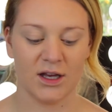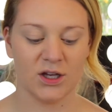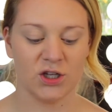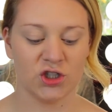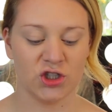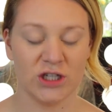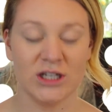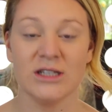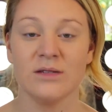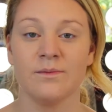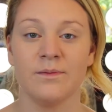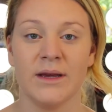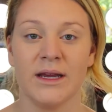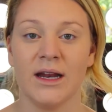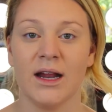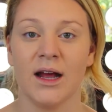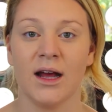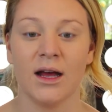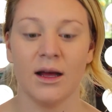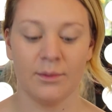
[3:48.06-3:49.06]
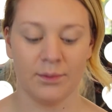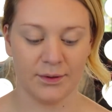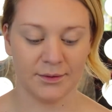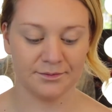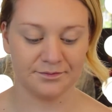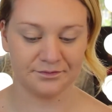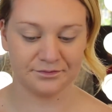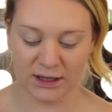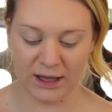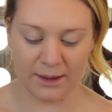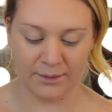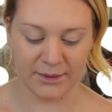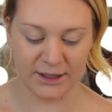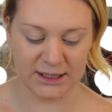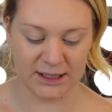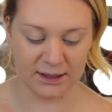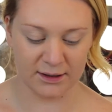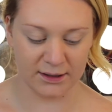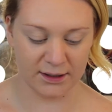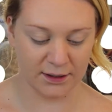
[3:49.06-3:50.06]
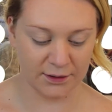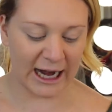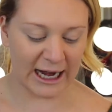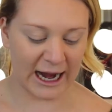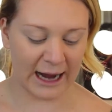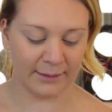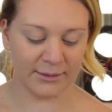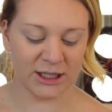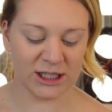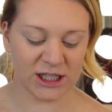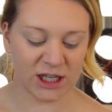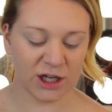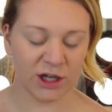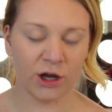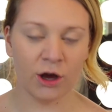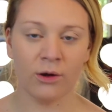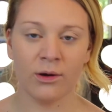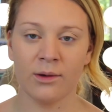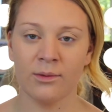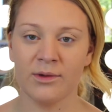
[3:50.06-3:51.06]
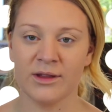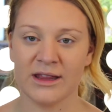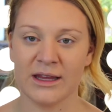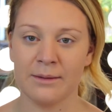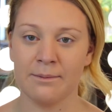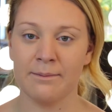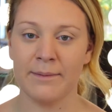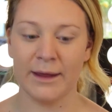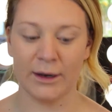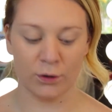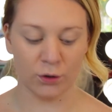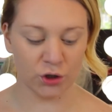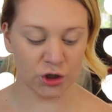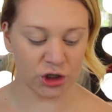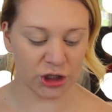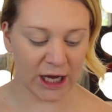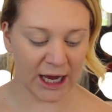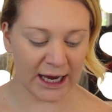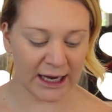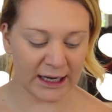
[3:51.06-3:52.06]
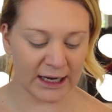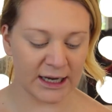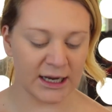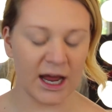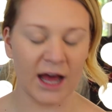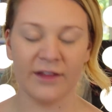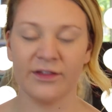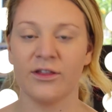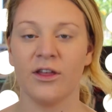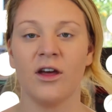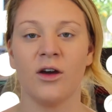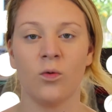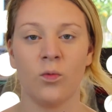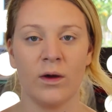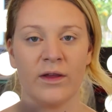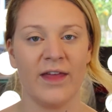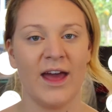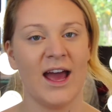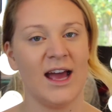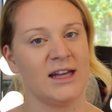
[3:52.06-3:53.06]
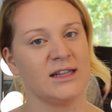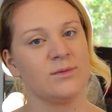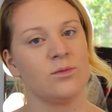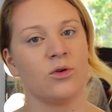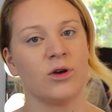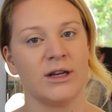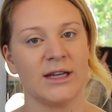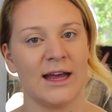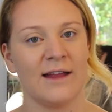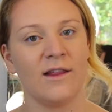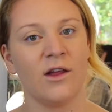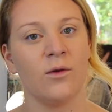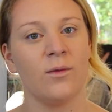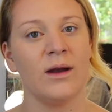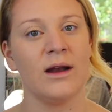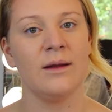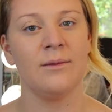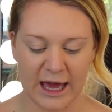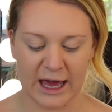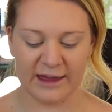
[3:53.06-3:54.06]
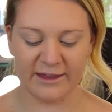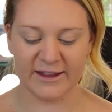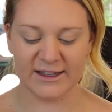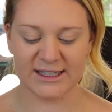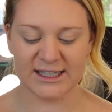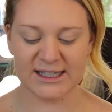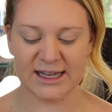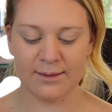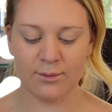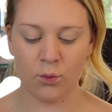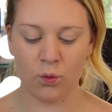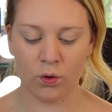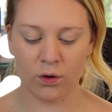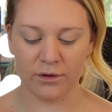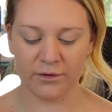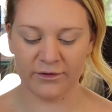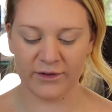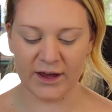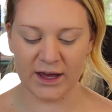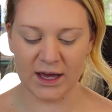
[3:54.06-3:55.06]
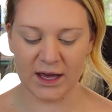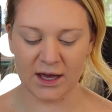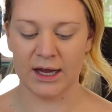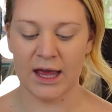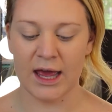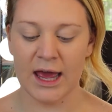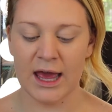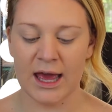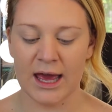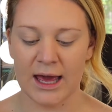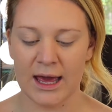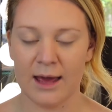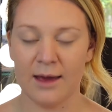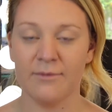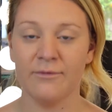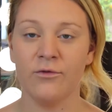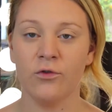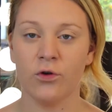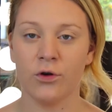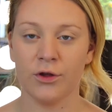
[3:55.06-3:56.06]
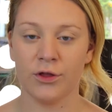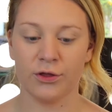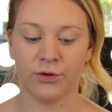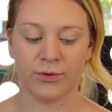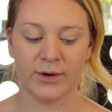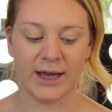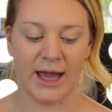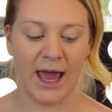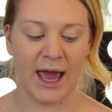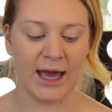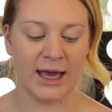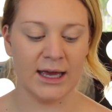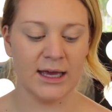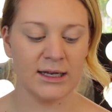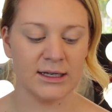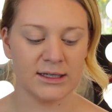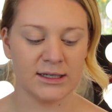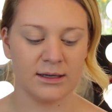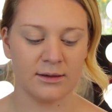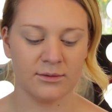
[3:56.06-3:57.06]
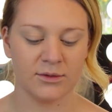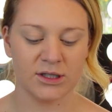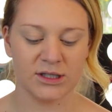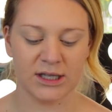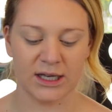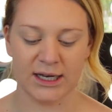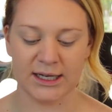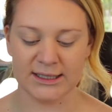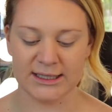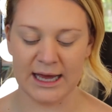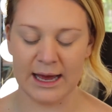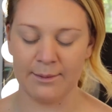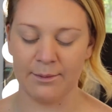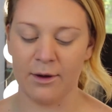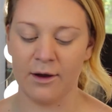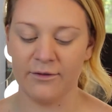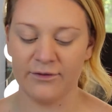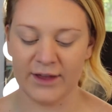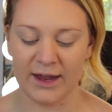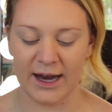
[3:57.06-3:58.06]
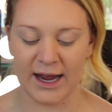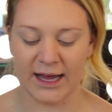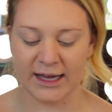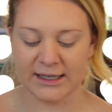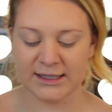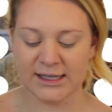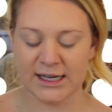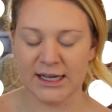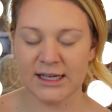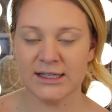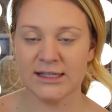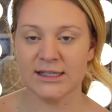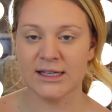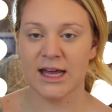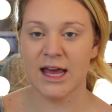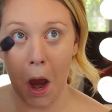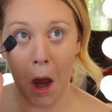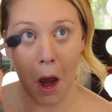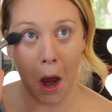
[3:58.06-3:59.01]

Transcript: She is beat up, let me tell you. And I'm just gonna go in with the middle shade, not the one that has more yellow in it. And this is a Morphe M438. I'm just gonna tap off that excess.